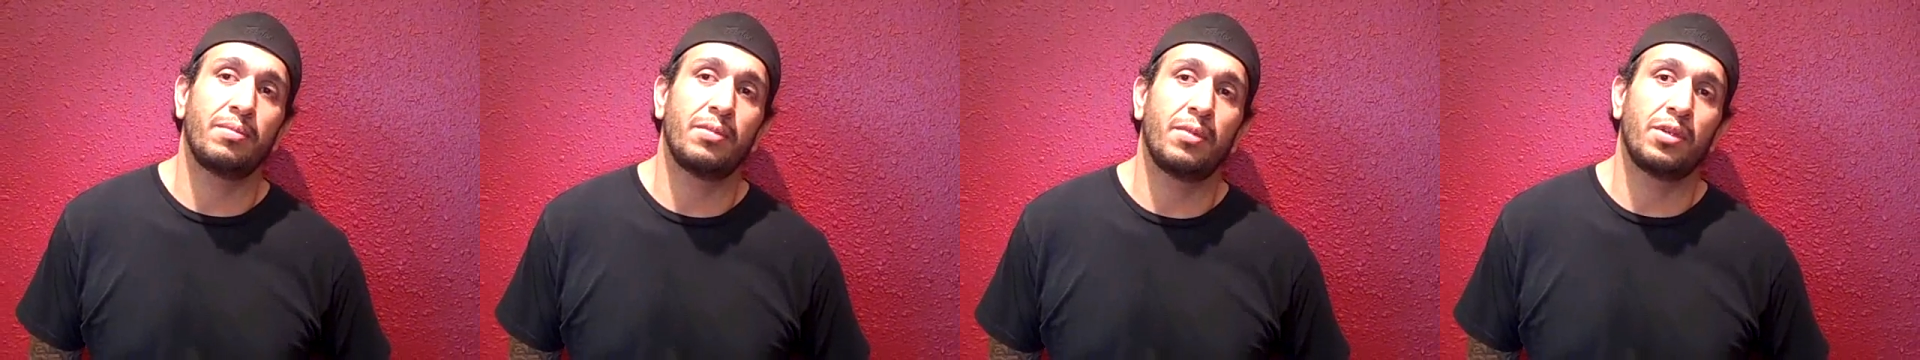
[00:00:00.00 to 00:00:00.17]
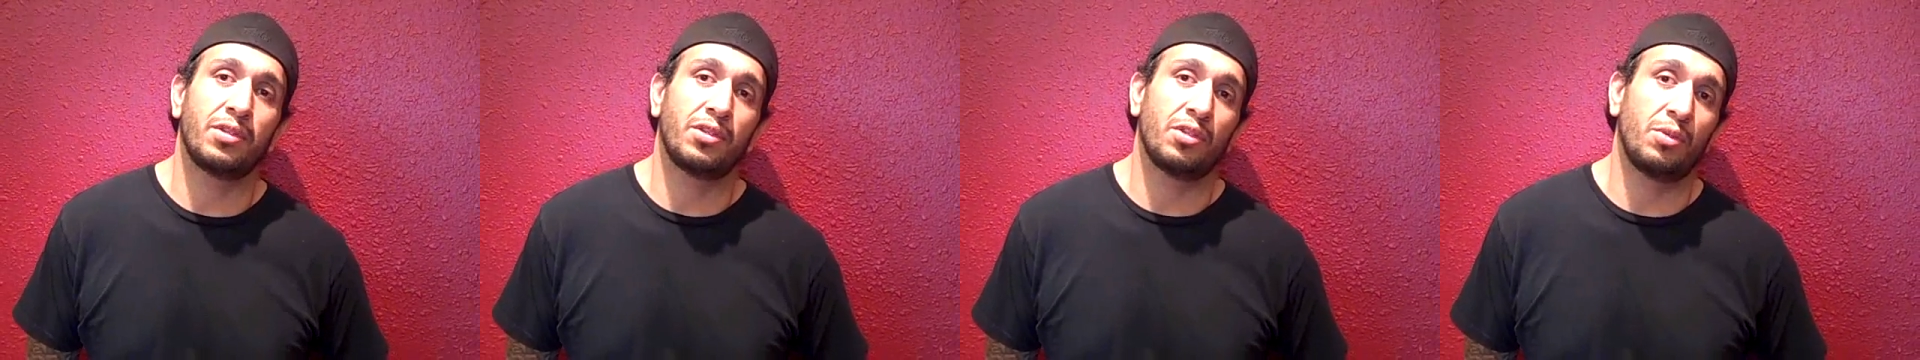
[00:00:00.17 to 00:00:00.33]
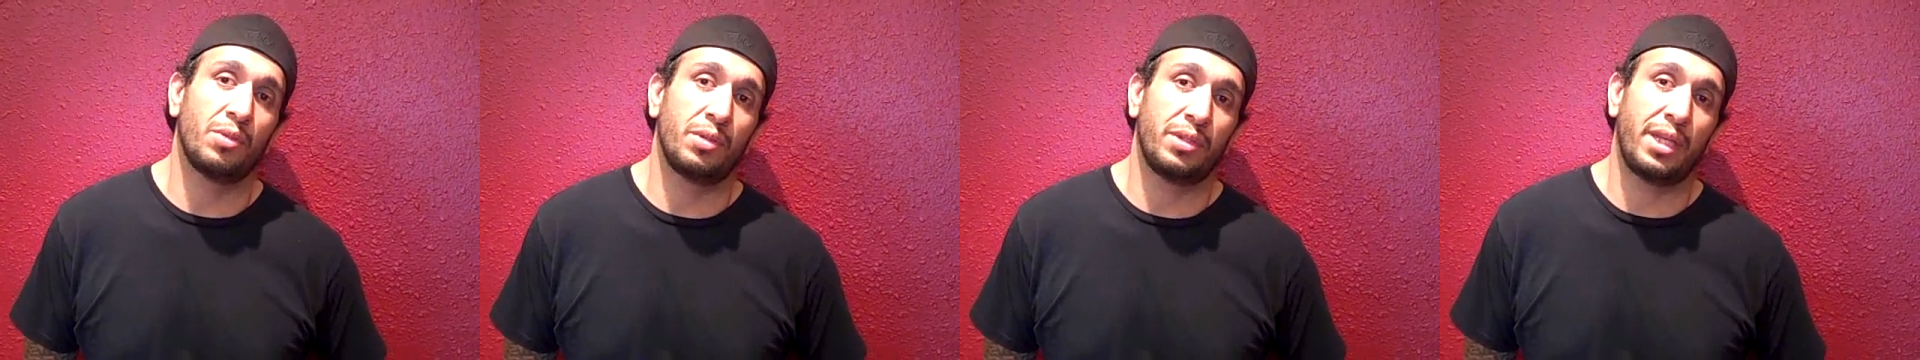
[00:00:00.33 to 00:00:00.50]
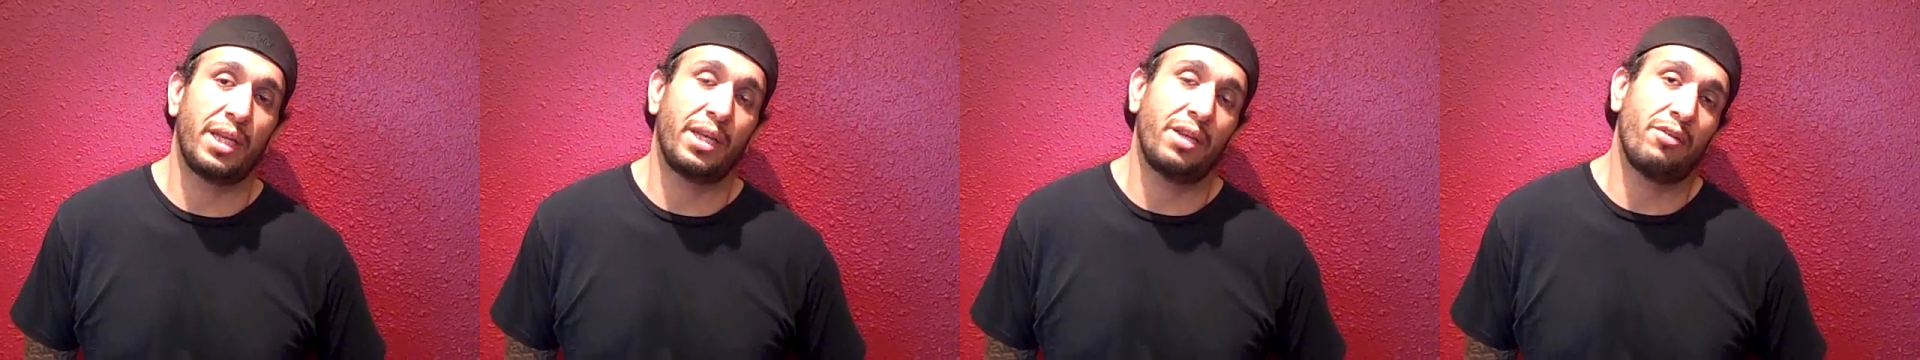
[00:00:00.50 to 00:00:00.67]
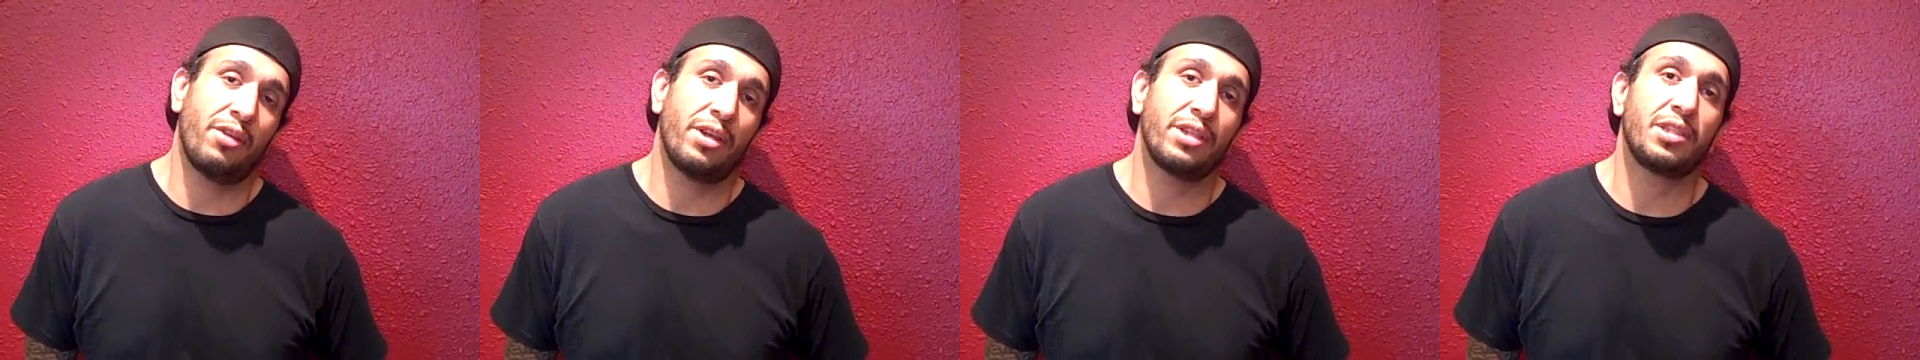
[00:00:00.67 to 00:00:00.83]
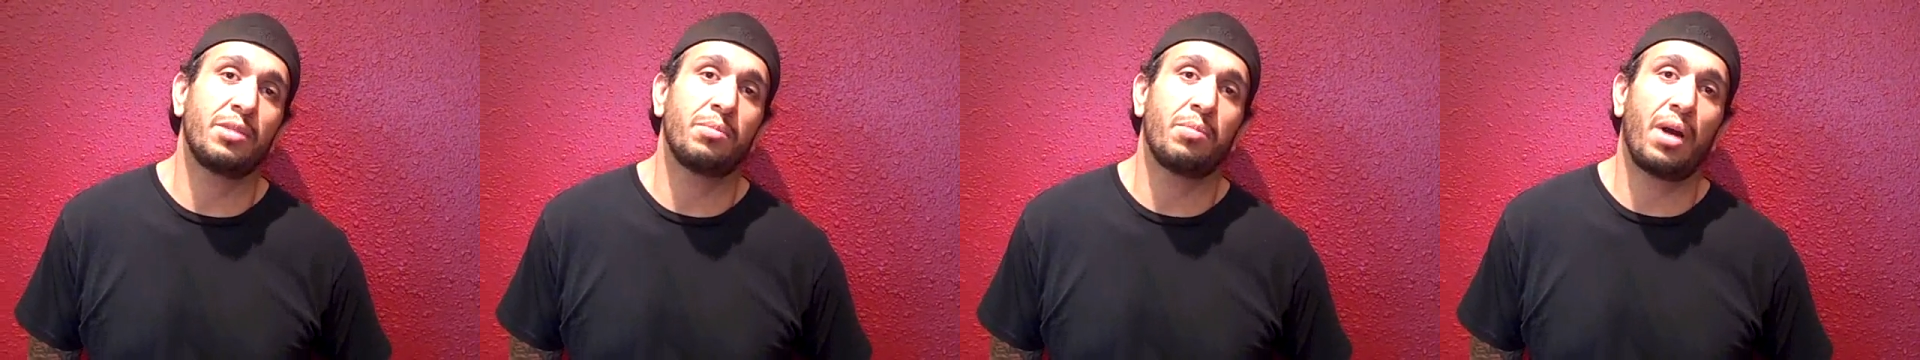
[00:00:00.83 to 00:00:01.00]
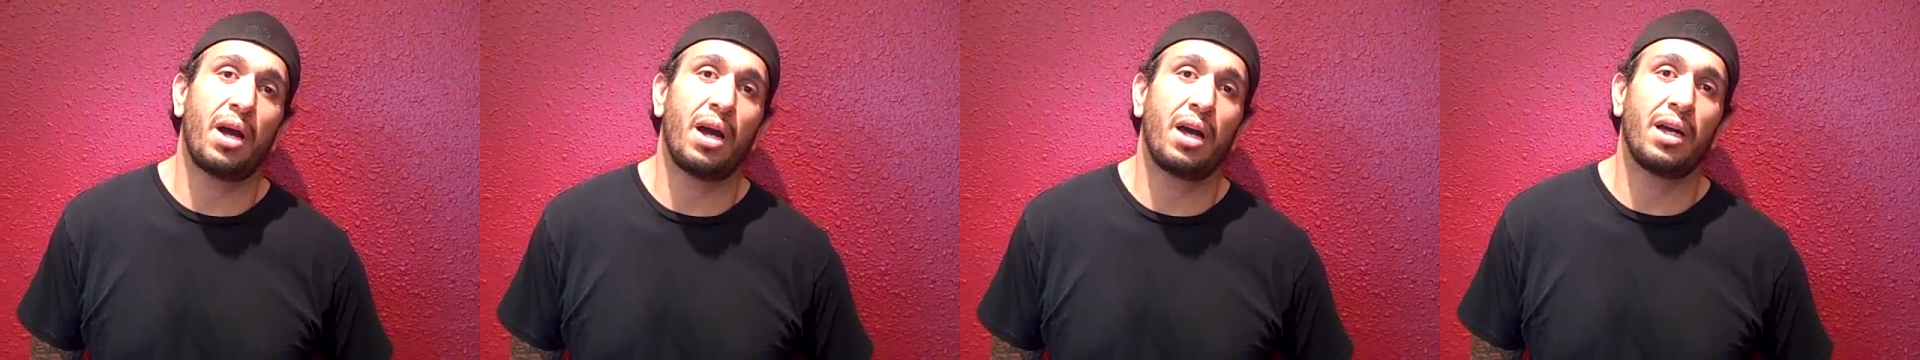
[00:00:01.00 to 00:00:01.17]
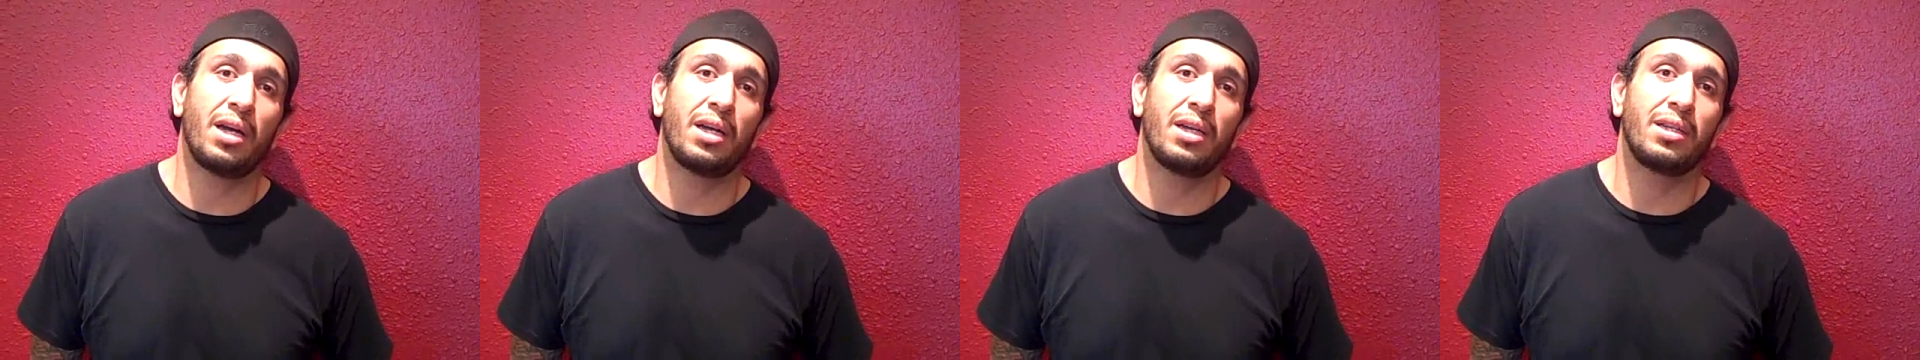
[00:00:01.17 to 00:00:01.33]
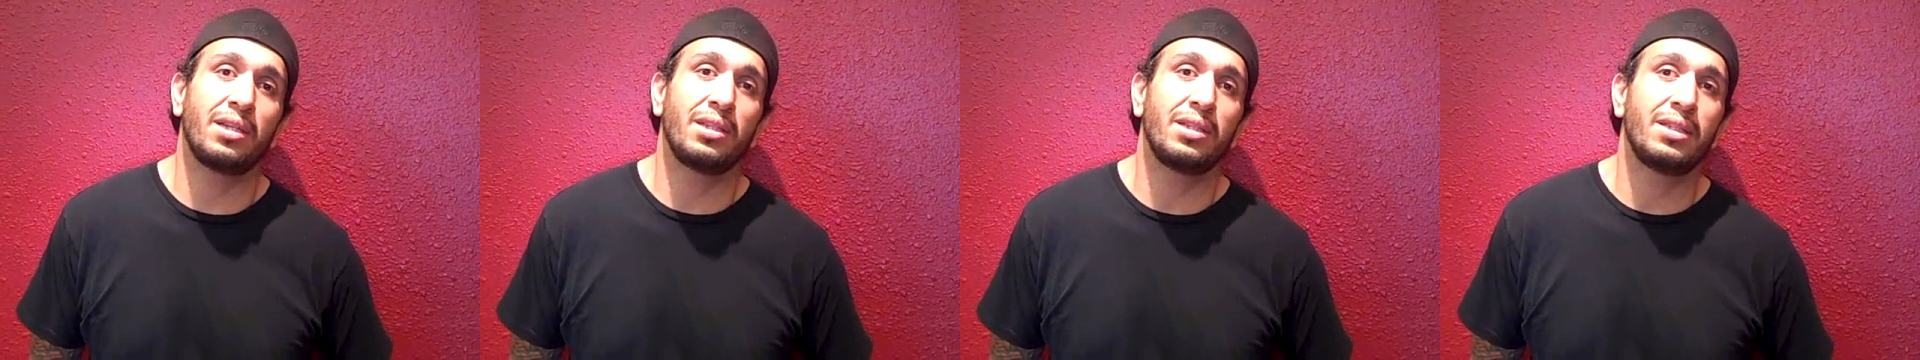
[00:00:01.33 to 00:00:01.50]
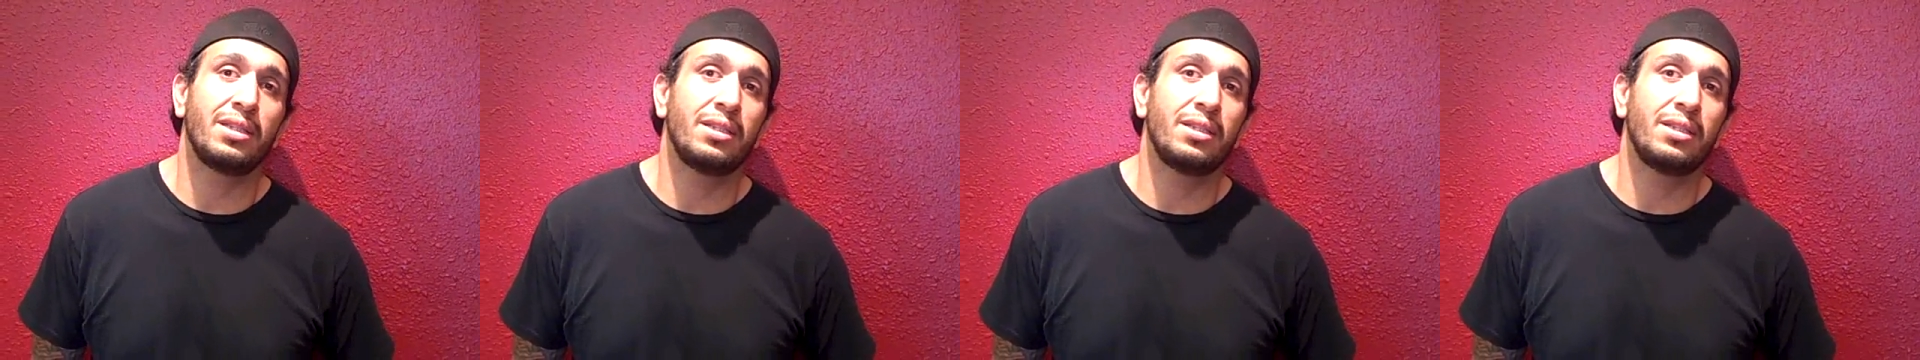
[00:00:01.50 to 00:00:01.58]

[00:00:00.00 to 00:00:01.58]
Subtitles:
also want to thank Gracie Baja.